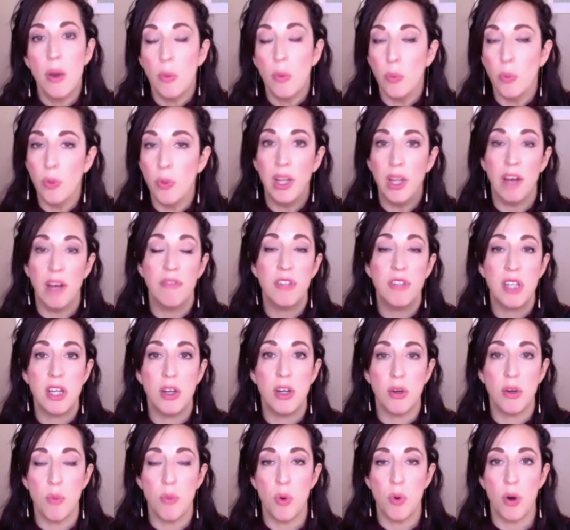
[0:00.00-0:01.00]
We'd love to hear
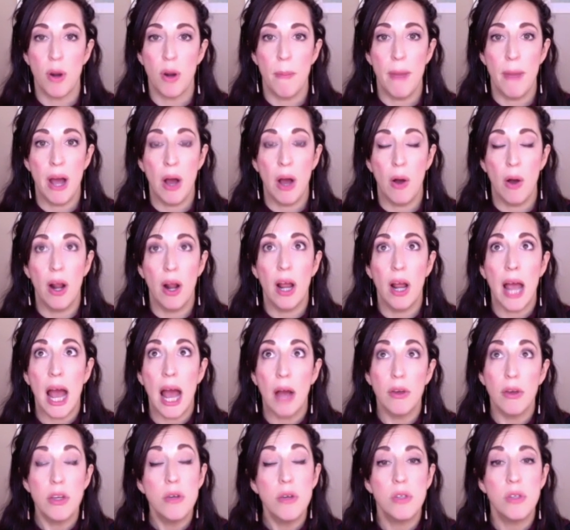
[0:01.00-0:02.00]
more about how
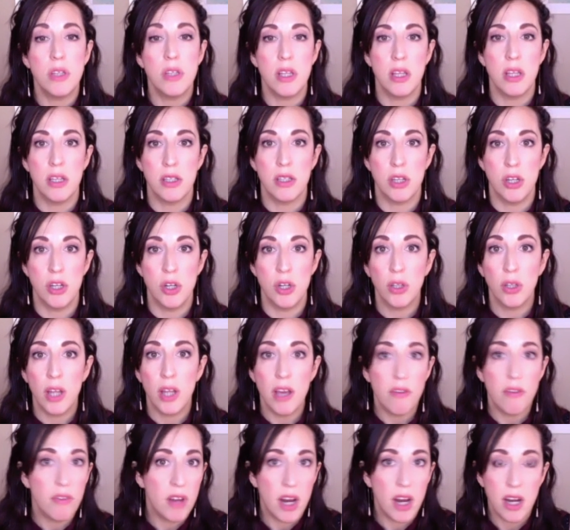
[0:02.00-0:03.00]
you see this in your life
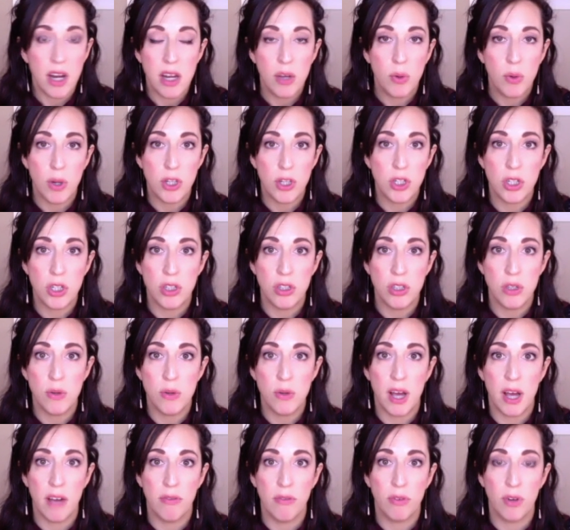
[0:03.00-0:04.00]
and any questions you
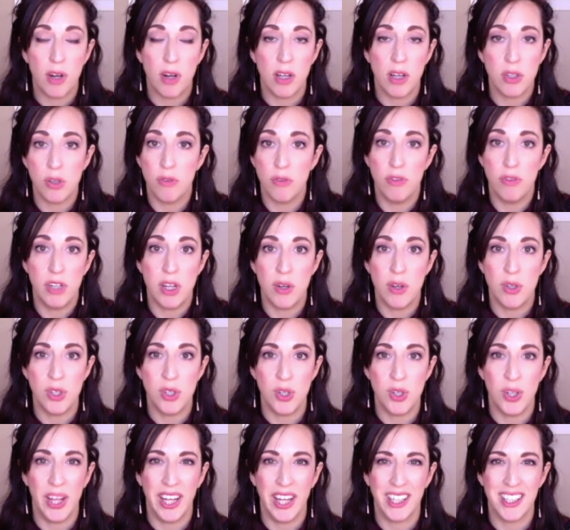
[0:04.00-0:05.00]
have for us or videos
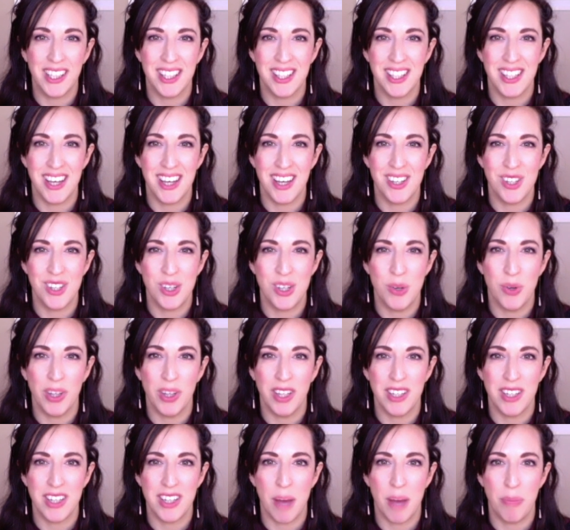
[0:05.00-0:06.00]
you'd like to see us do on the
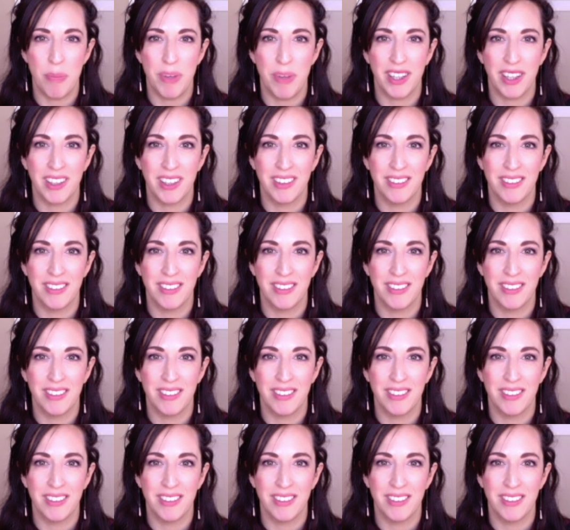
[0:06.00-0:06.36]
topic.